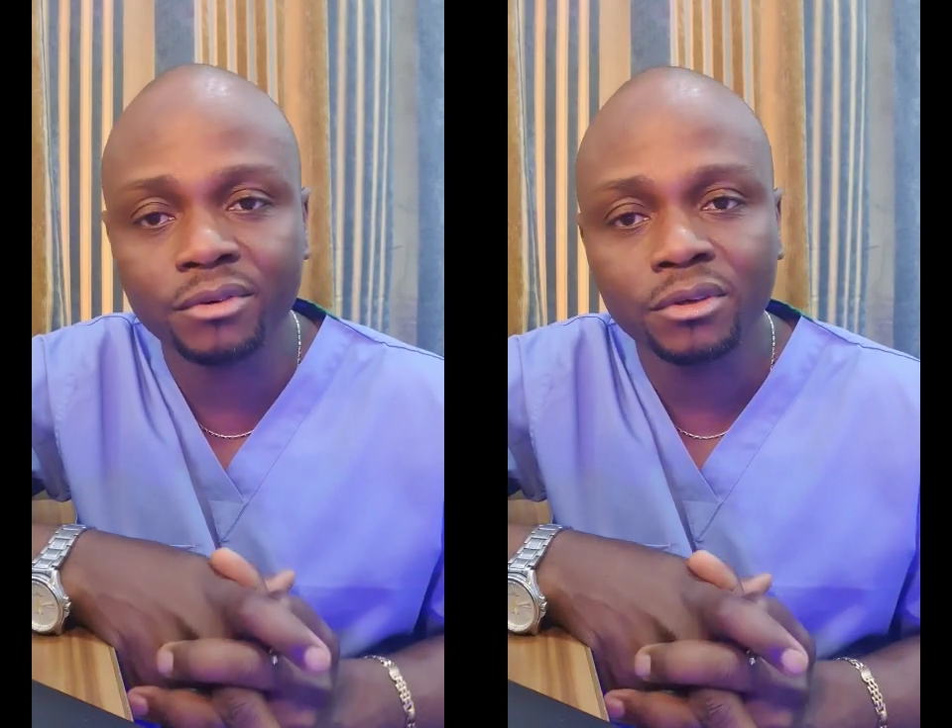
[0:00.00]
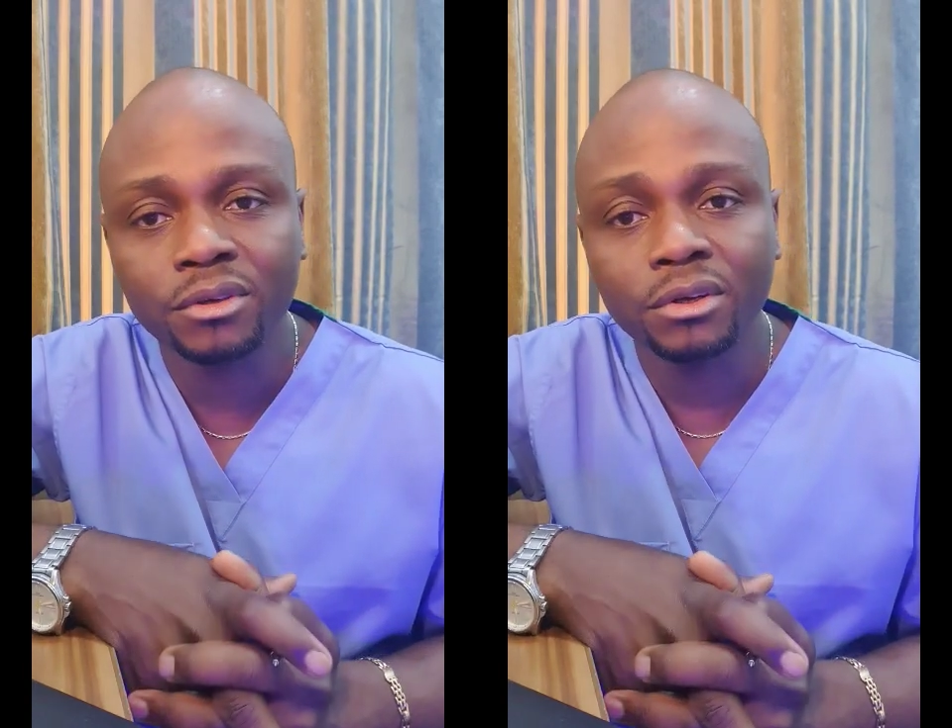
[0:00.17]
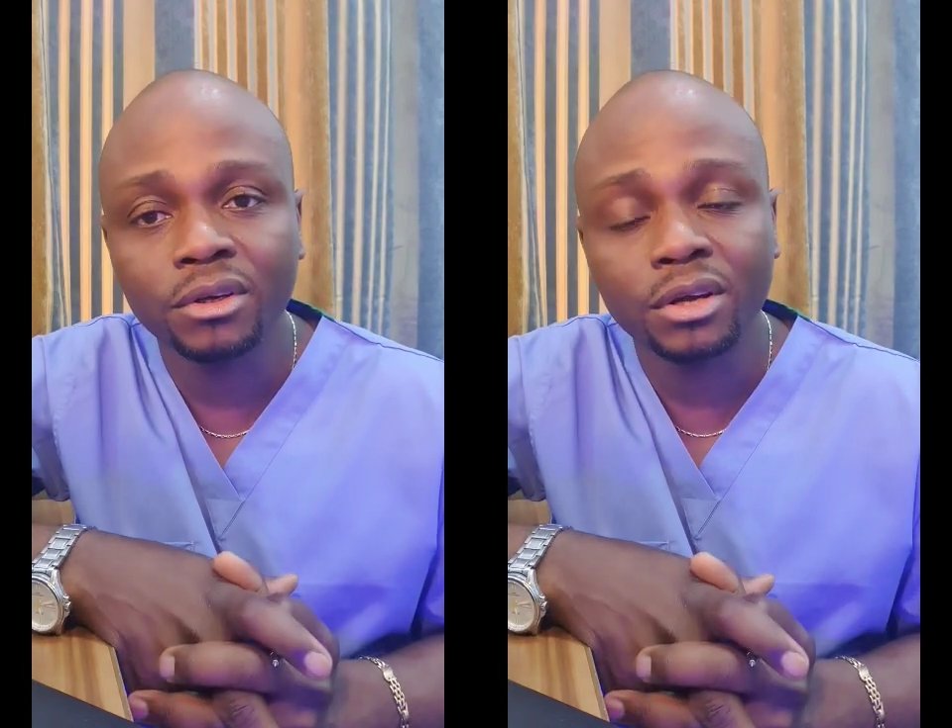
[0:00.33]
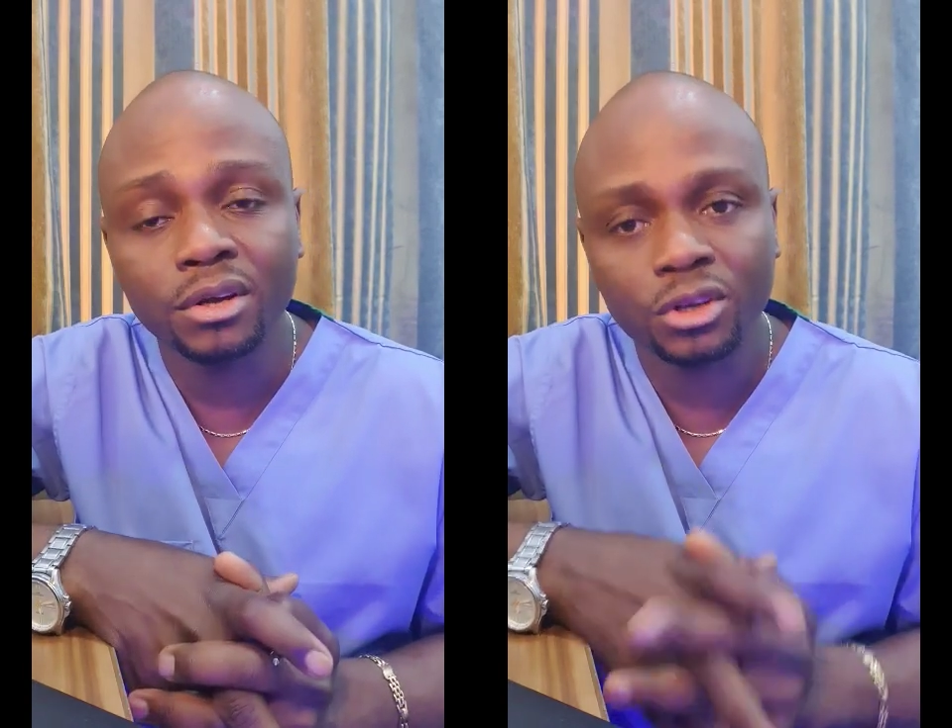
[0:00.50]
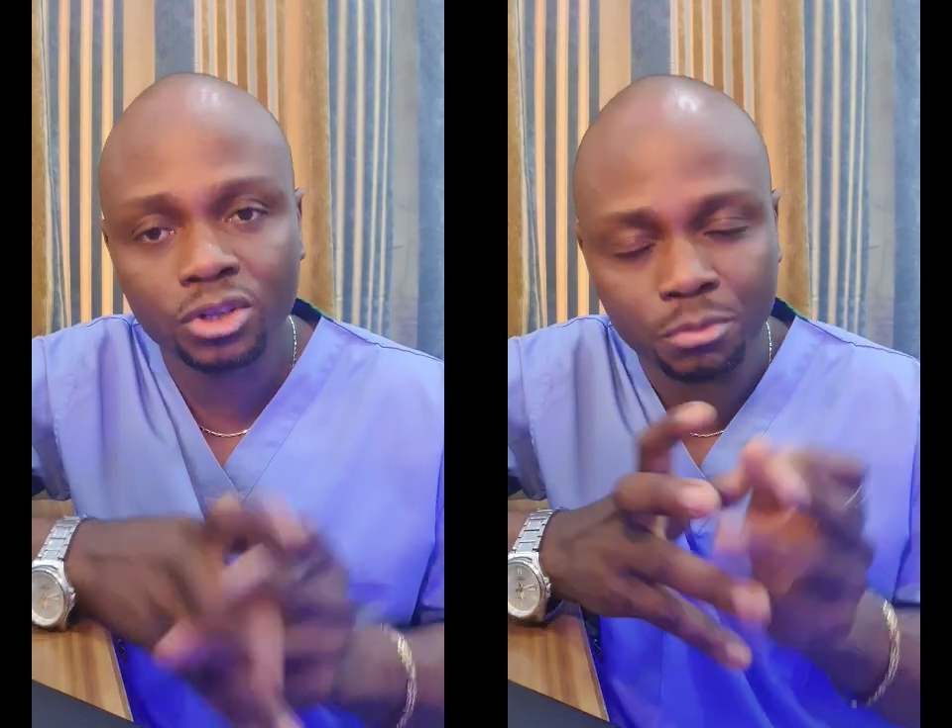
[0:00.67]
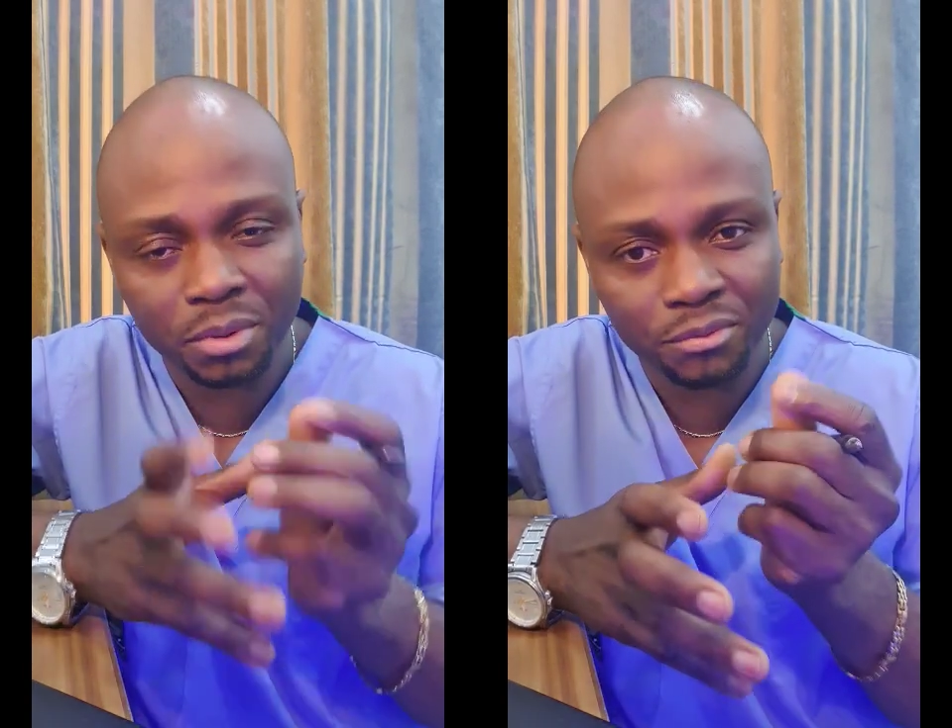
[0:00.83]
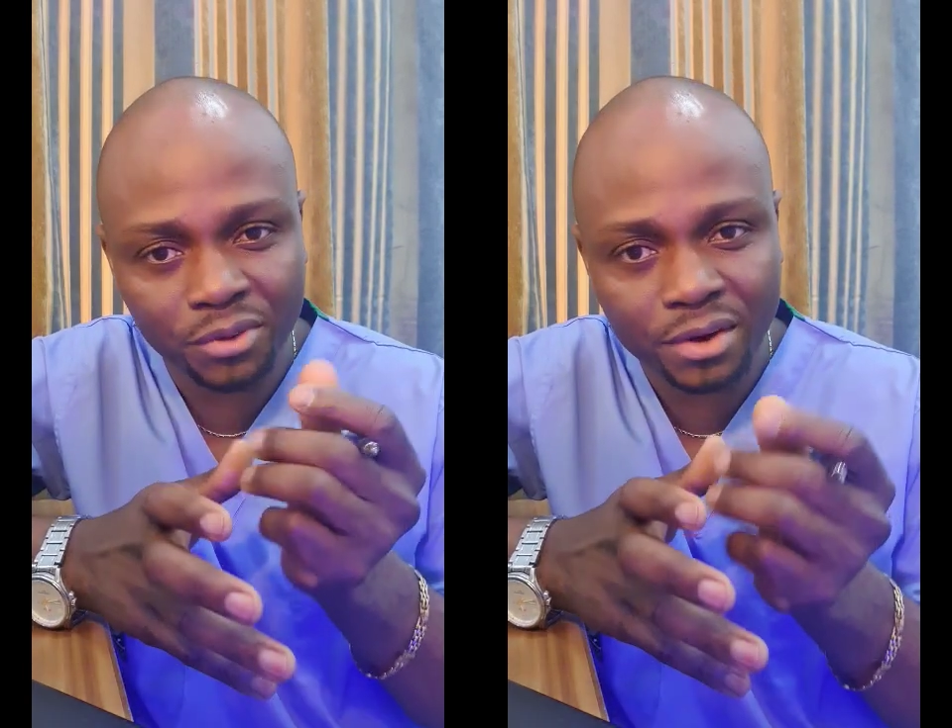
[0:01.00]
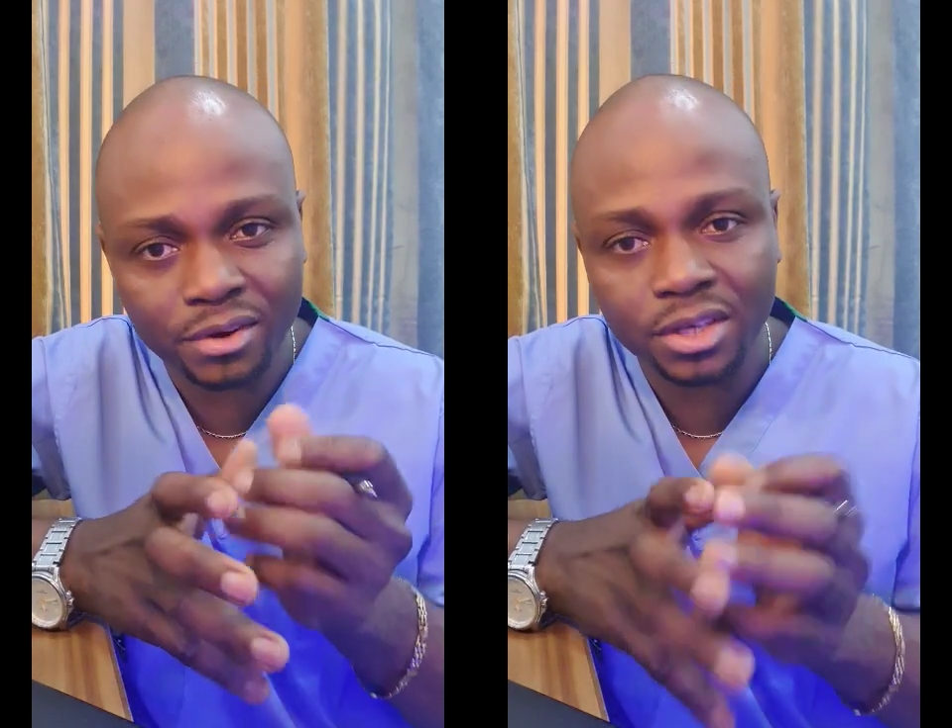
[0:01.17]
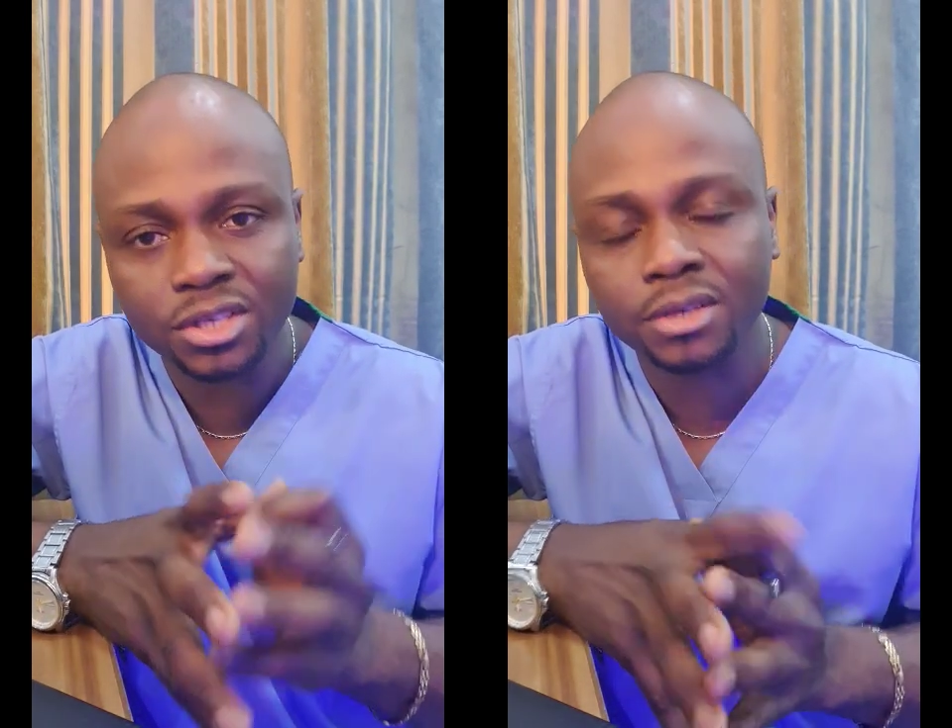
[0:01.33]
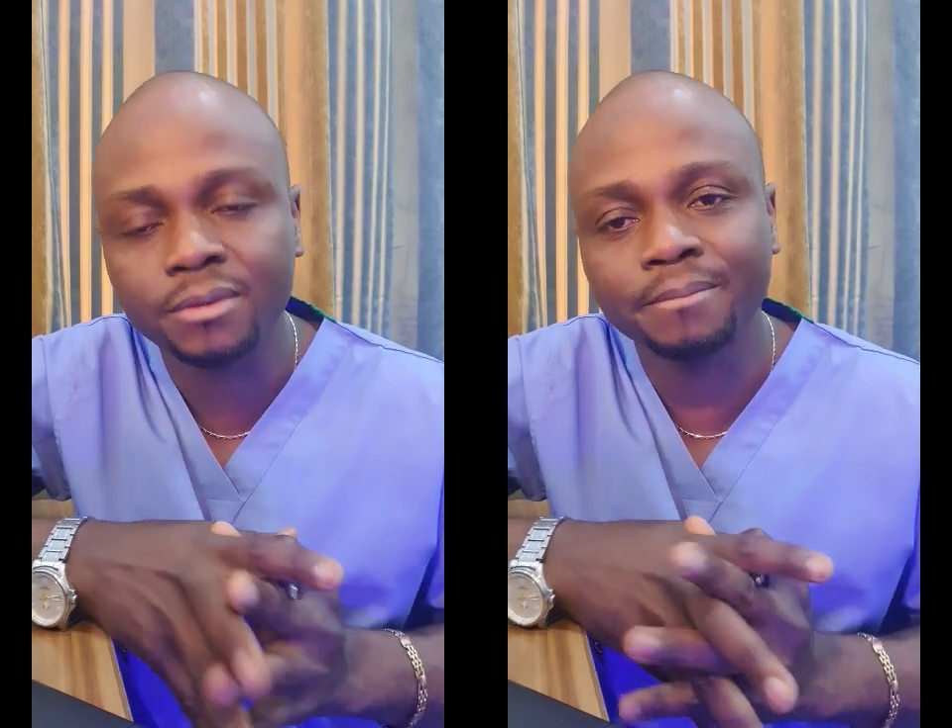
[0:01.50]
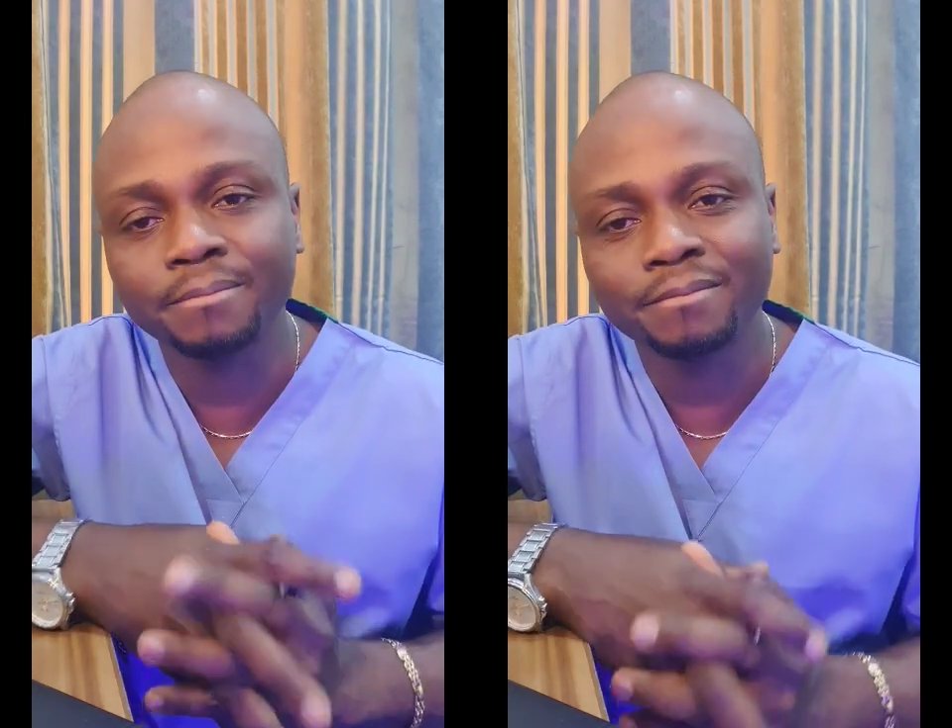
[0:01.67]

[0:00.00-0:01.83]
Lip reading: it should be very little.